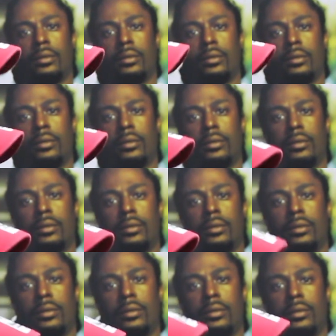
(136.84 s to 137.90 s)

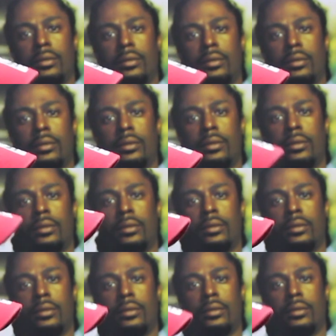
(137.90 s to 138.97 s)

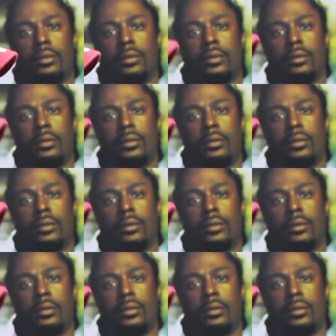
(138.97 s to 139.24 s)
[no speech]